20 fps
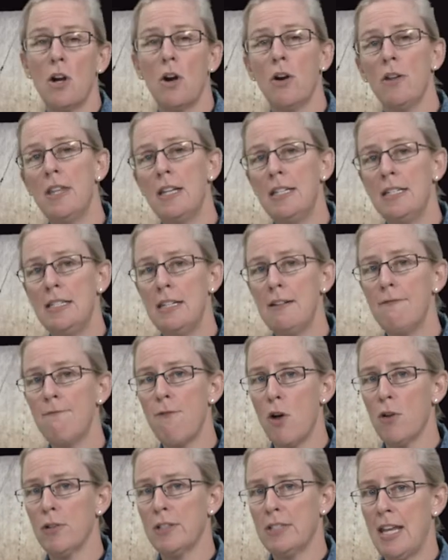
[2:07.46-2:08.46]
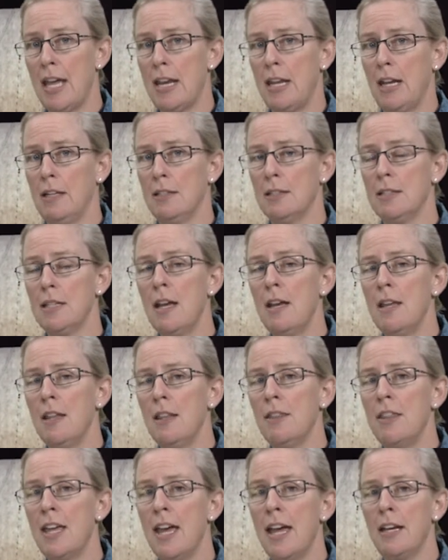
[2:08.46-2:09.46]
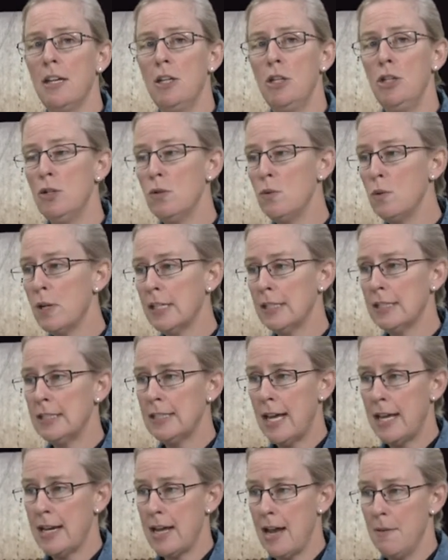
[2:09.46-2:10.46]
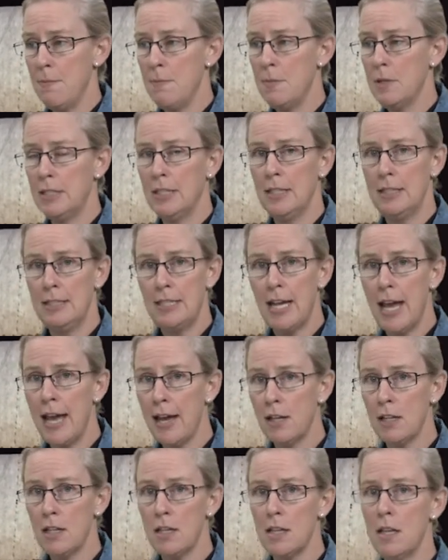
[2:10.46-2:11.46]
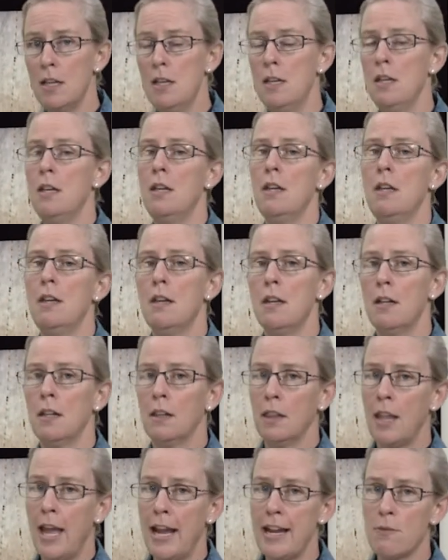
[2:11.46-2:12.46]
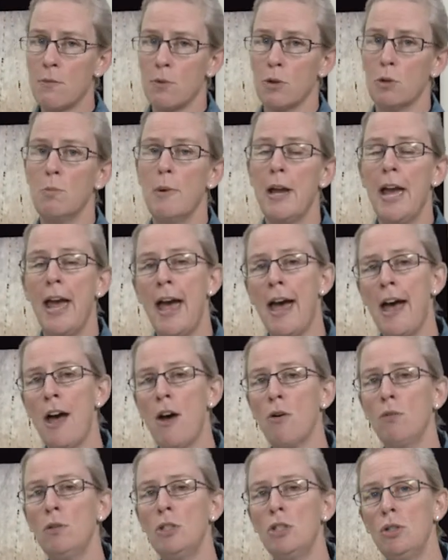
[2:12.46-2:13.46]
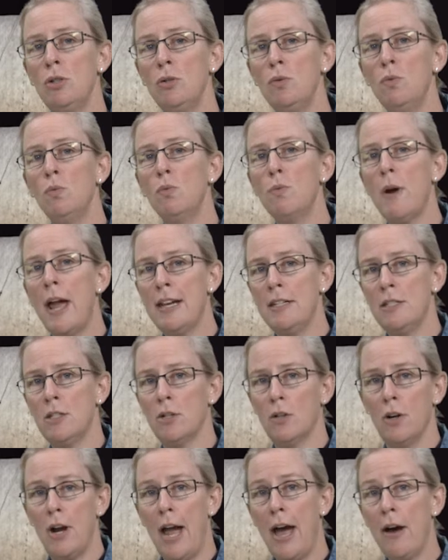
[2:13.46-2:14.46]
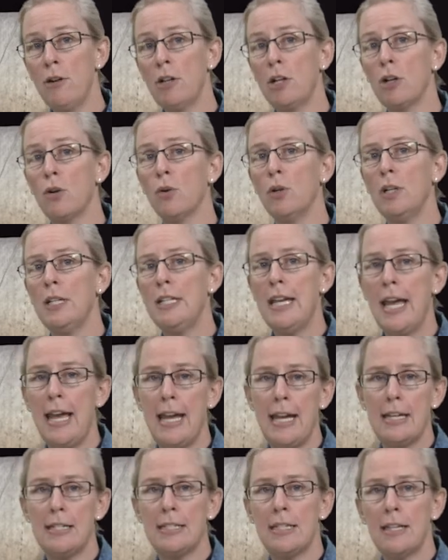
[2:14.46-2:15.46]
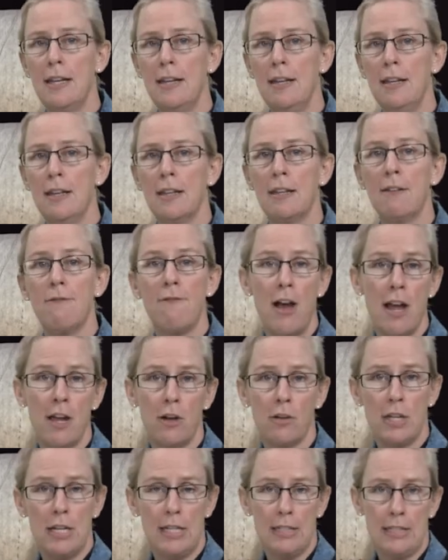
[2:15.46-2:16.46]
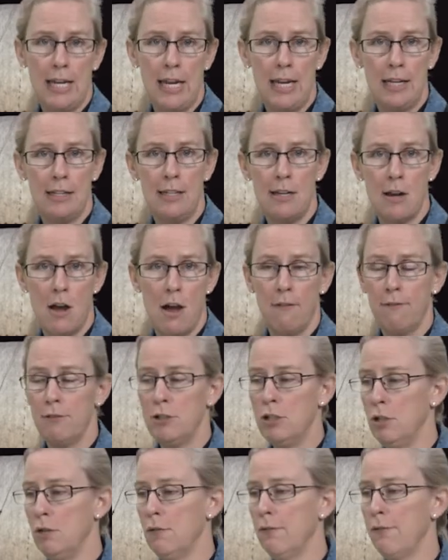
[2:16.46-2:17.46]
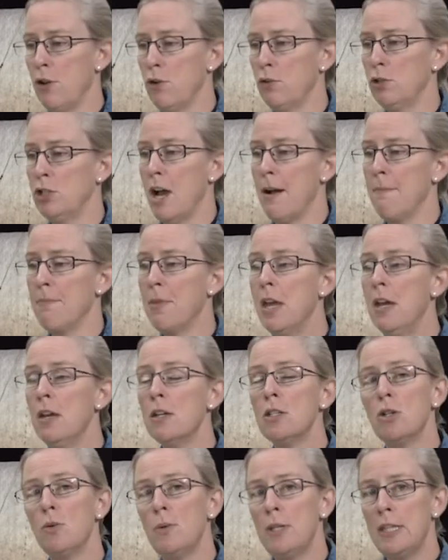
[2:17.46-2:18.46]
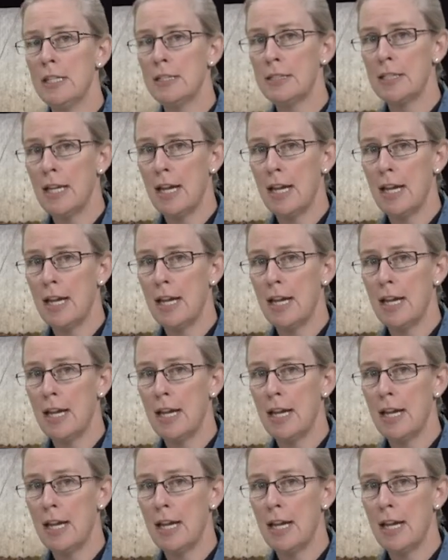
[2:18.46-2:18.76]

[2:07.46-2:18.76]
are the default settings that you can set up to tell Lightroom how to render, how to create the file that it's handing off to Photoshop. So in this